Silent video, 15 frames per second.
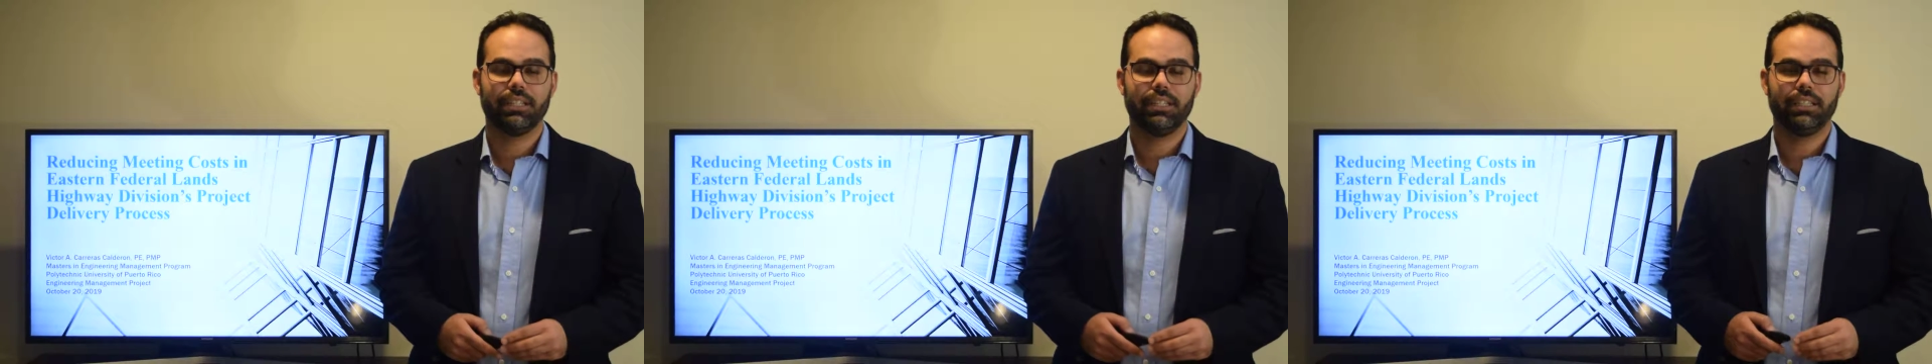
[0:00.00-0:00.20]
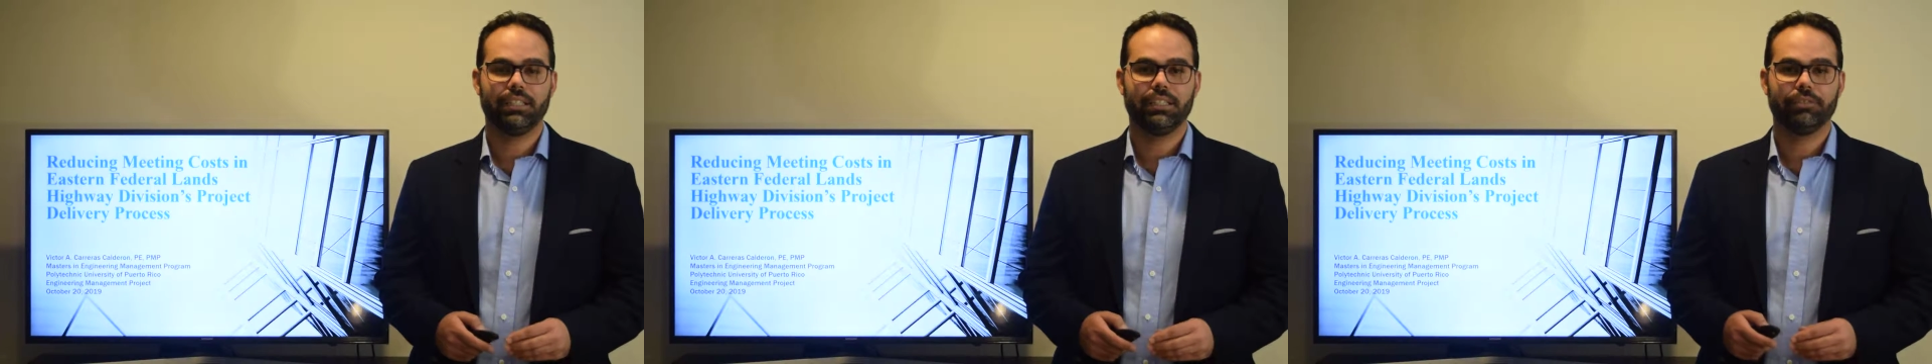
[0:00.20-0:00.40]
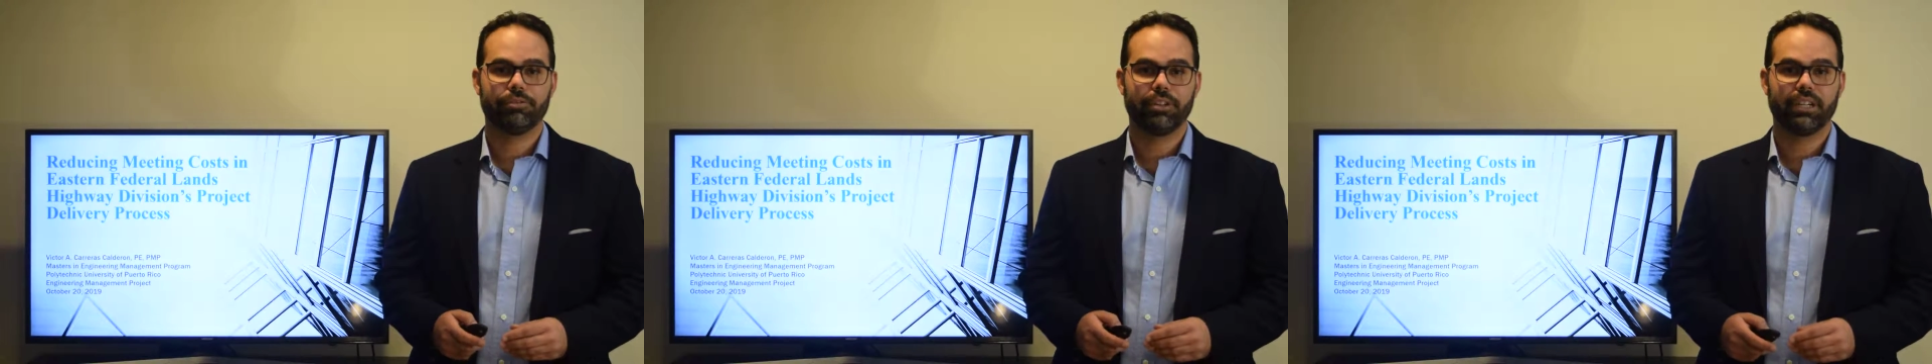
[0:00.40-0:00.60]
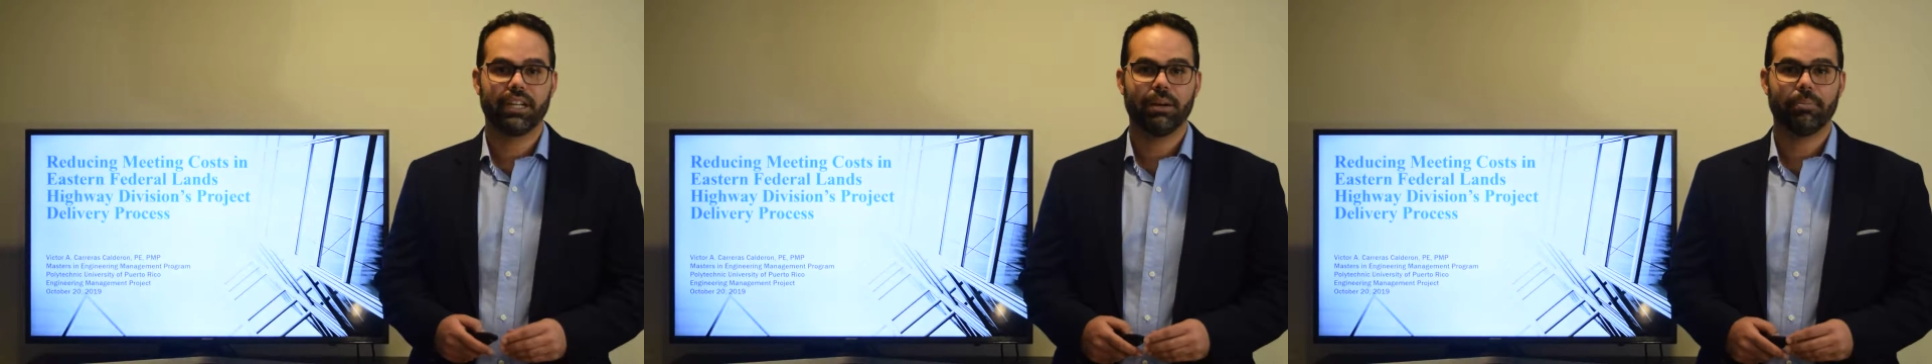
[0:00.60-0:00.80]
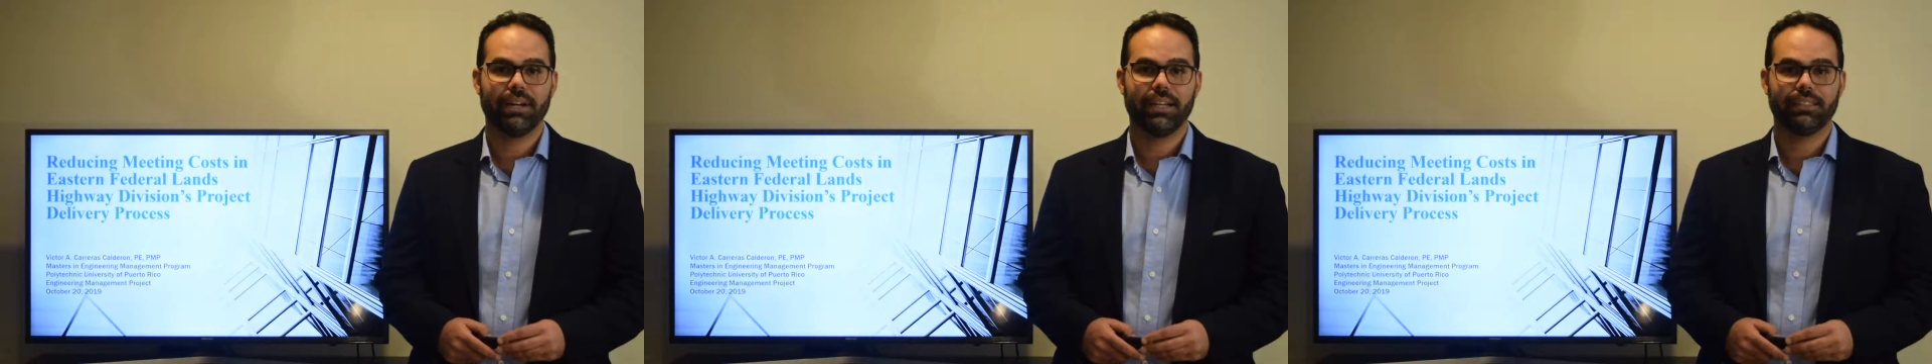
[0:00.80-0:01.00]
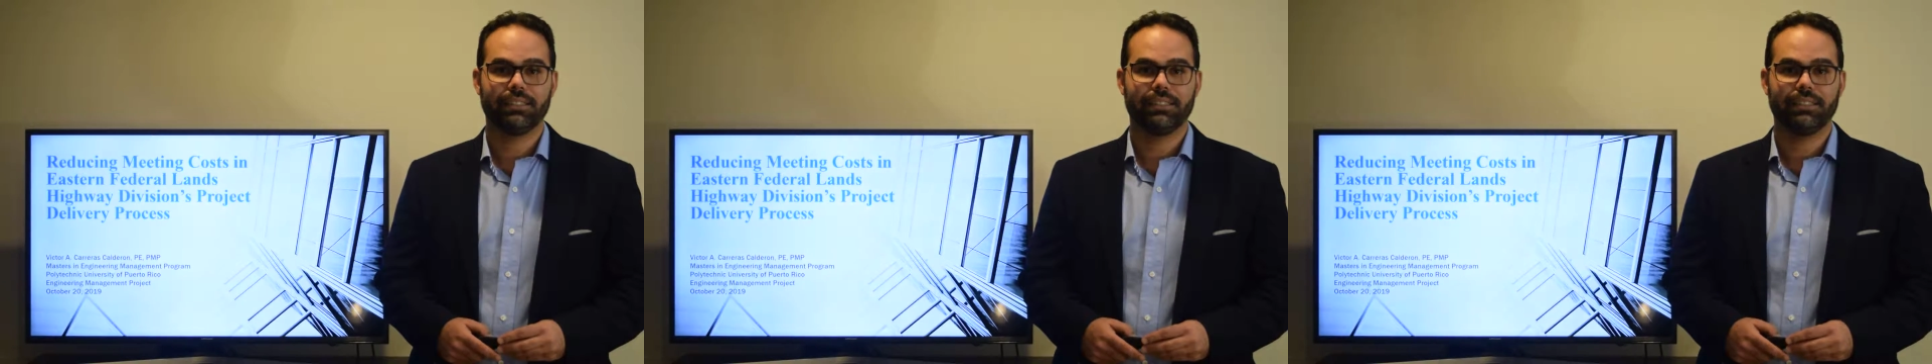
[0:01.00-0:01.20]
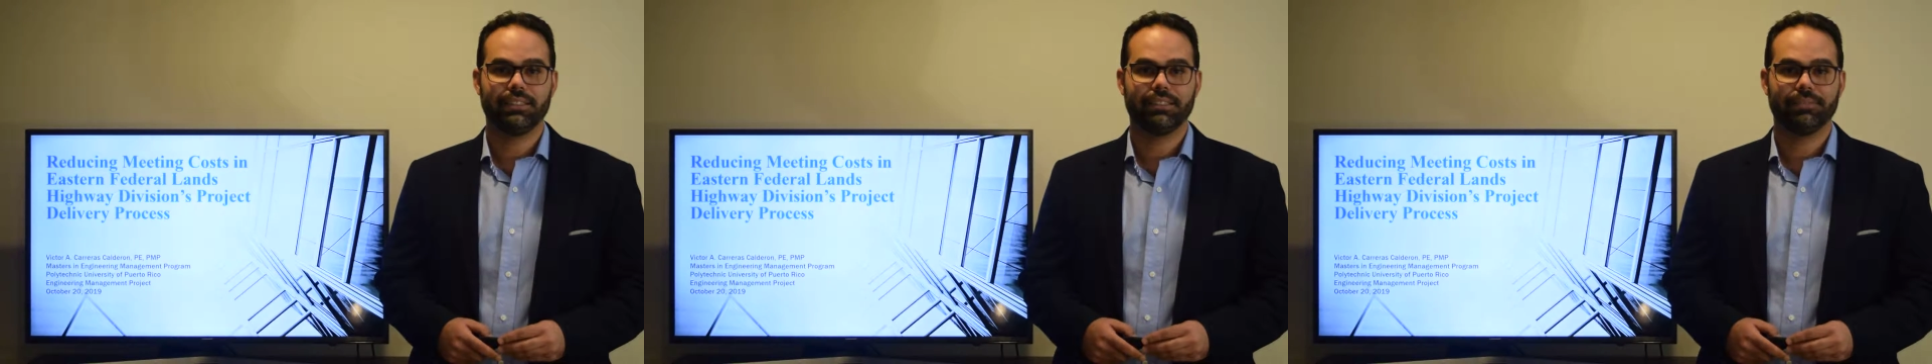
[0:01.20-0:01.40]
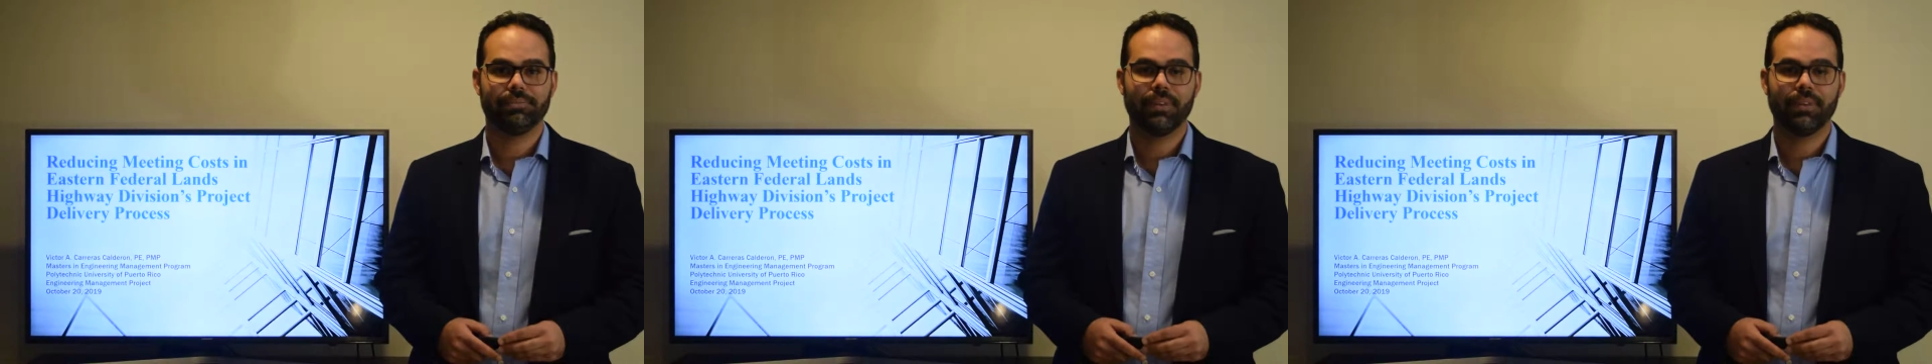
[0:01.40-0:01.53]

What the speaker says: in different capacities.